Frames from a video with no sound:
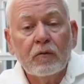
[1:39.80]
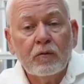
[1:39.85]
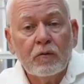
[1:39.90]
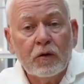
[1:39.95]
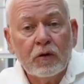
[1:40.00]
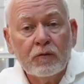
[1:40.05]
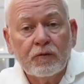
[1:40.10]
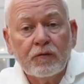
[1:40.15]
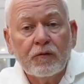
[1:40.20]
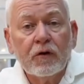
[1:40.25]

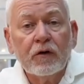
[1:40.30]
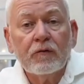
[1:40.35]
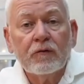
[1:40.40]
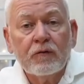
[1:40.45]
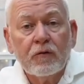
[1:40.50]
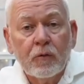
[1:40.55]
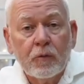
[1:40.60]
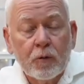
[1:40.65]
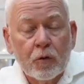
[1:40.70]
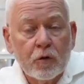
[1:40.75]
in front of
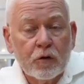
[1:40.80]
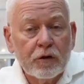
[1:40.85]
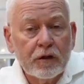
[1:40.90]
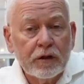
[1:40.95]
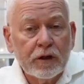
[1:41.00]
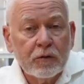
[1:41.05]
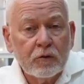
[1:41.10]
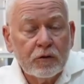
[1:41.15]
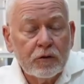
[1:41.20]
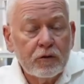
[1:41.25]
the board.
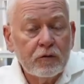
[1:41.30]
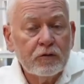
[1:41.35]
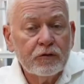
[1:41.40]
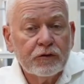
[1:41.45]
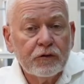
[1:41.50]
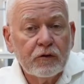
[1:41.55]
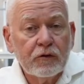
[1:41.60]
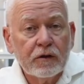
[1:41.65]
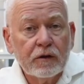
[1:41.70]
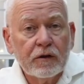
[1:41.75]
They would do
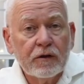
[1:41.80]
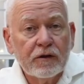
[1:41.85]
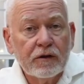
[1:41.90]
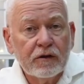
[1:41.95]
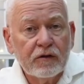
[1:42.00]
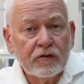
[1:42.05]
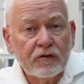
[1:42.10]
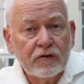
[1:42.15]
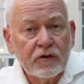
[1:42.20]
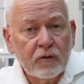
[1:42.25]
certain
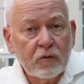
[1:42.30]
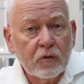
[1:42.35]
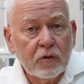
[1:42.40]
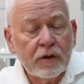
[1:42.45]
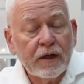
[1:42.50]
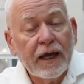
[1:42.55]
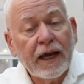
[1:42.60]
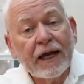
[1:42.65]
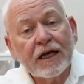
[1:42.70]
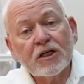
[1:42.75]
things that
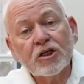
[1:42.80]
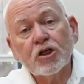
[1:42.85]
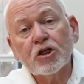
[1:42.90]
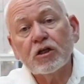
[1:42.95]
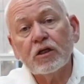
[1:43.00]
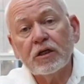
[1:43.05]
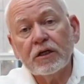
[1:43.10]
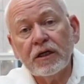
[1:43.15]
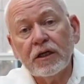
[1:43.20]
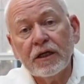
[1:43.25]
would
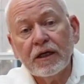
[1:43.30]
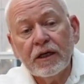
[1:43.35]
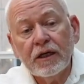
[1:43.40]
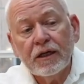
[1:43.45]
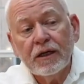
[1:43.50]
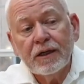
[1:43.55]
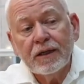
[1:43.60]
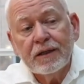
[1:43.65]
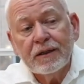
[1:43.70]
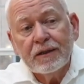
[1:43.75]
actually
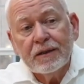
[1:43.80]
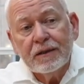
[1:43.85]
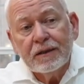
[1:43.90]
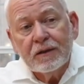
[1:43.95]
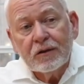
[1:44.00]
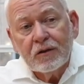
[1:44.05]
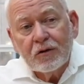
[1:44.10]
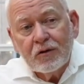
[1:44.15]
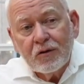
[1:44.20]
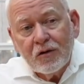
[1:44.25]

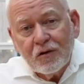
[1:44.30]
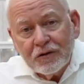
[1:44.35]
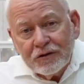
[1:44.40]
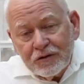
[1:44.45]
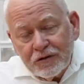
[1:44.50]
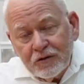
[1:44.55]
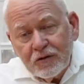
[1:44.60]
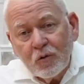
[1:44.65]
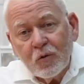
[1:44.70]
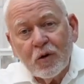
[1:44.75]
cause
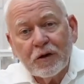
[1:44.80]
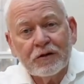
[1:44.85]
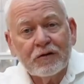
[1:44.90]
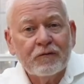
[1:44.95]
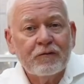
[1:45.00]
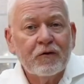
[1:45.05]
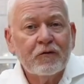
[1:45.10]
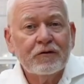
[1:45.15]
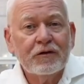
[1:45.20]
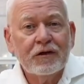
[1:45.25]
you to want to
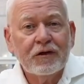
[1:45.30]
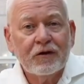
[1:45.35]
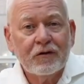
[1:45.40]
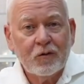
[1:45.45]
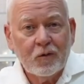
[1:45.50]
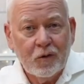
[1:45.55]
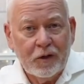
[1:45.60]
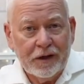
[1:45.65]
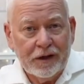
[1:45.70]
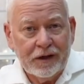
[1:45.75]
vote the other
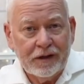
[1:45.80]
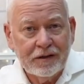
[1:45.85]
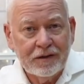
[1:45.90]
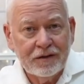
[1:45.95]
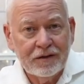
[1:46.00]
way.